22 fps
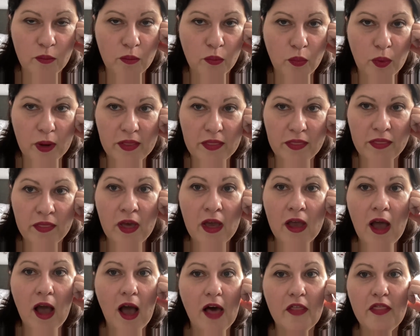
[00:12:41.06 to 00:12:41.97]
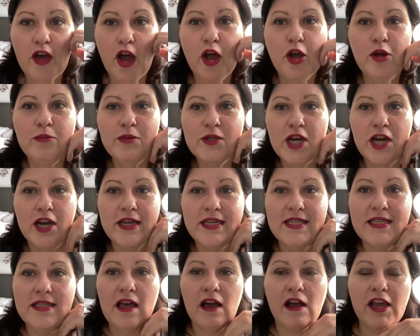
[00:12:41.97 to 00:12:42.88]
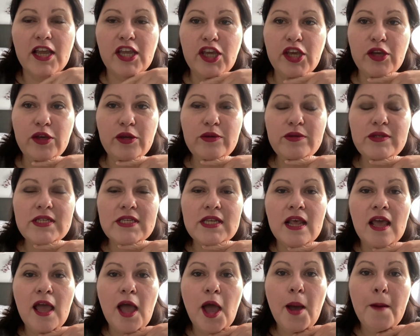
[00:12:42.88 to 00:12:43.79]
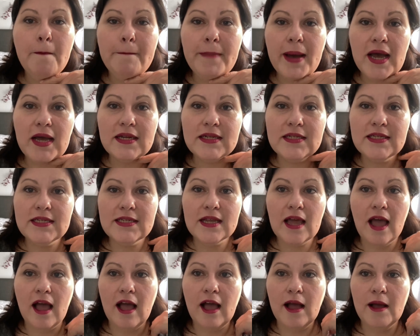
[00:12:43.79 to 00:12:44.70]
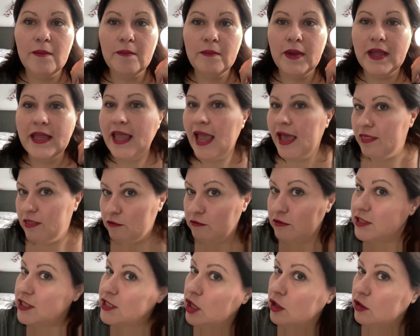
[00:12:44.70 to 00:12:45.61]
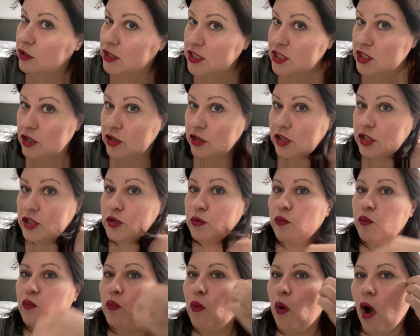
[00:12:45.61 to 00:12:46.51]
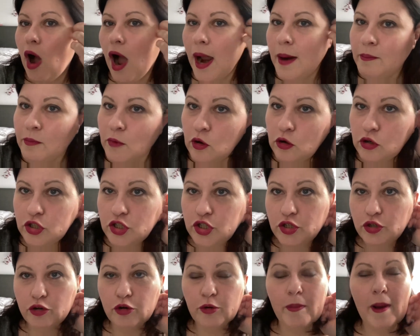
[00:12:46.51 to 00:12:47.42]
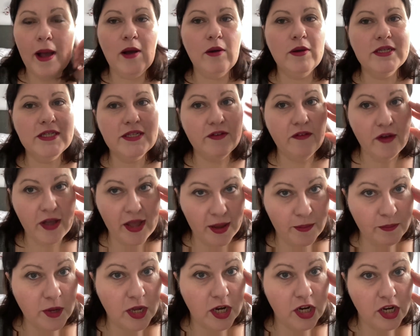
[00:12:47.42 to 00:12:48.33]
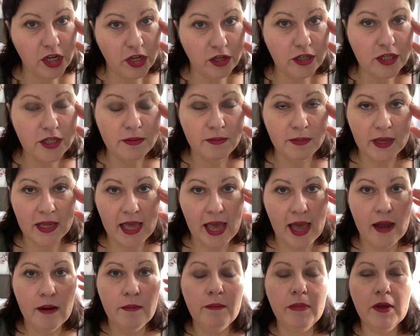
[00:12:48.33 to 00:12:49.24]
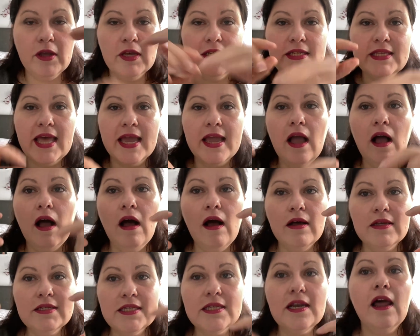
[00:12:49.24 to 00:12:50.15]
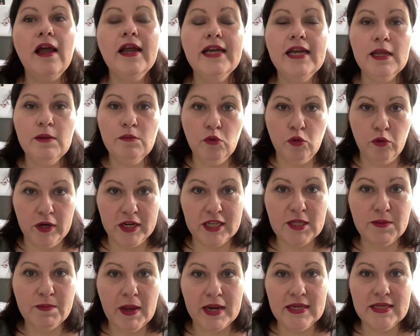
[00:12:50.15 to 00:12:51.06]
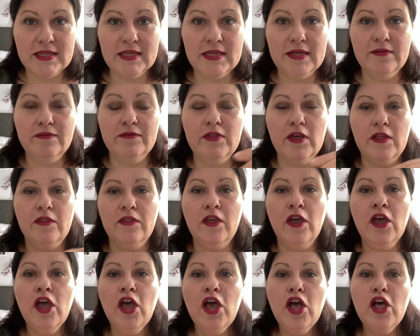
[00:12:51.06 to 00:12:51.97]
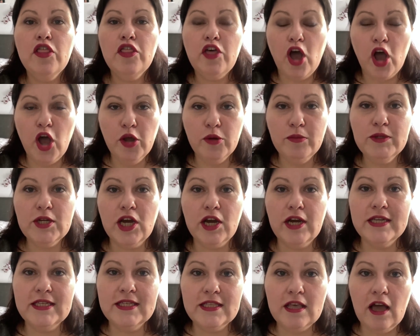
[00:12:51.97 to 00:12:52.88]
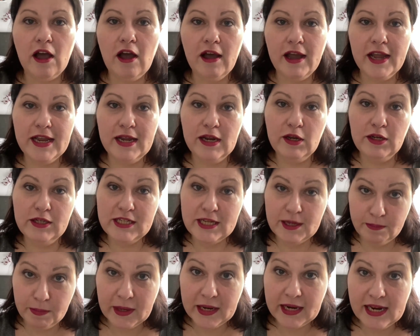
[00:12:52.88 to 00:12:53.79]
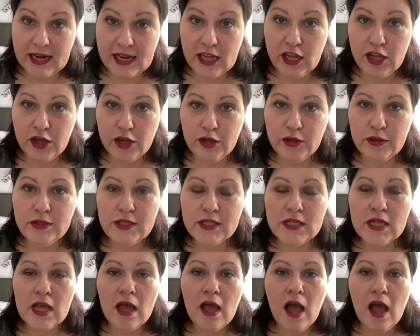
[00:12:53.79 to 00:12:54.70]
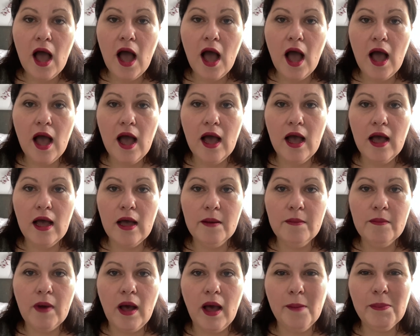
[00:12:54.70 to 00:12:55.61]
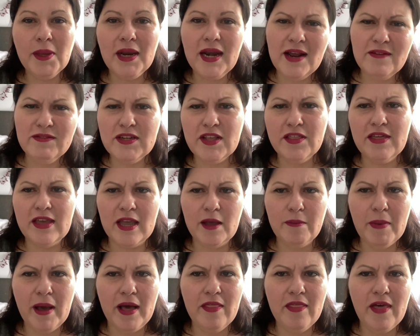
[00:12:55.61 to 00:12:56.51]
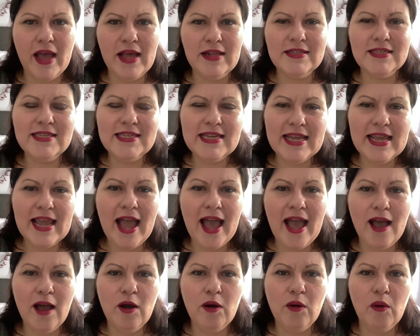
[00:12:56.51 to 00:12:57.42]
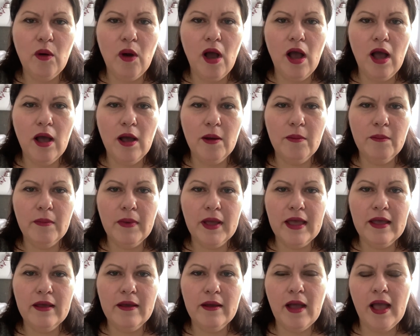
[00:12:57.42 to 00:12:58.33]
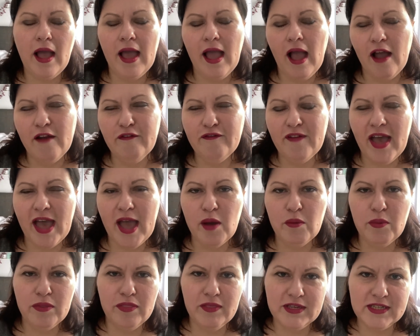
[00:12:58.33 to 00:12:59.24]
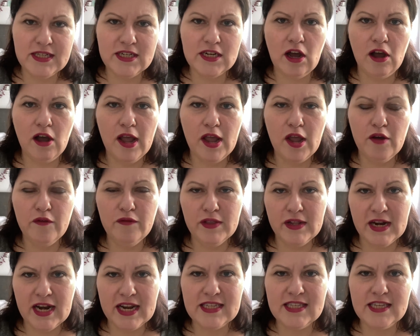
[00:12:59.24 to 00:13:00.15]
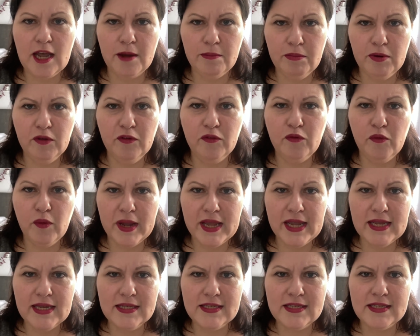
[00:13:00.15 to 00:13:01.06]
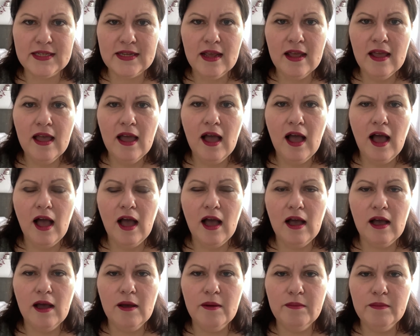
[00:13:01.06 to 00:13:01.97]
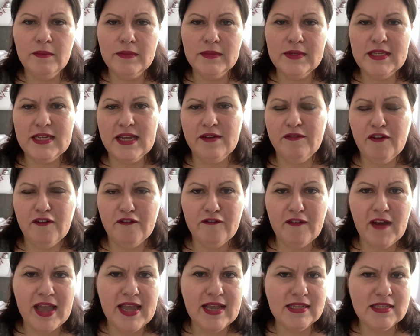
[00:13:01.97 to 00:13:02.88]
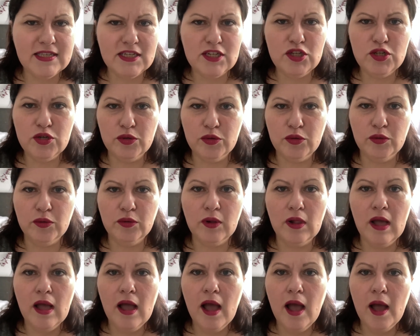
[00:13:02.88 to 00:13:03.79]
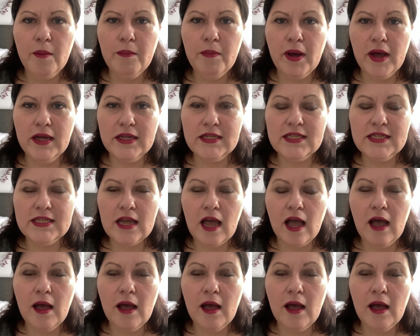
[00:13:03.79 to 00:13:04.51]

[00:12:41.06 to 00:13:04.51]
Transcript: with other home dyes that I use. But yeah, the result is good. What I'm not sure about is if I am going to use them again, because they are slightly more expensive than the home dyes that I typically use. I'm going to have to think about that and see how I fare with this dye over the next couple of weeks, see if it fades at all. But